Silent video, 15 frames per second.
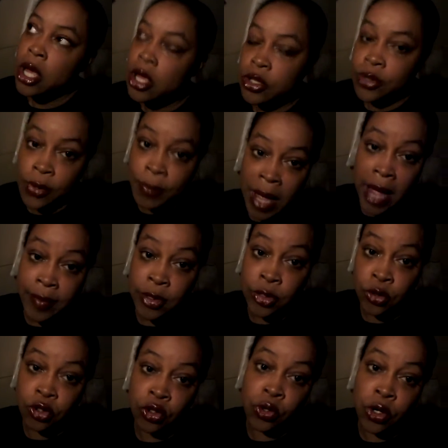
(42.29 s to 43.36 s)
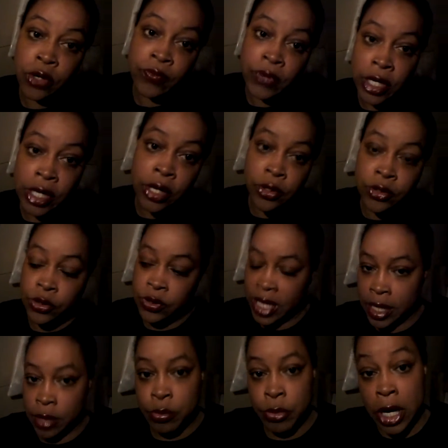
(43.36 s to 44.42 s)
So I'm going to have to do shorter videos so they
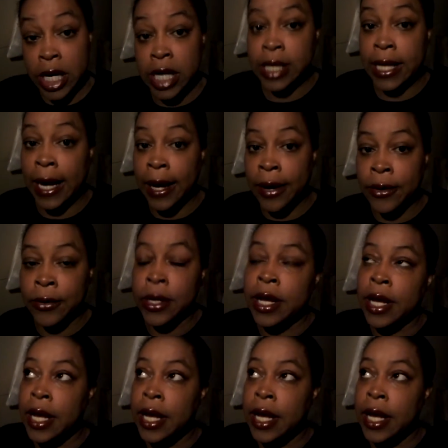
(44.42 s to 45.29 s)
can break it down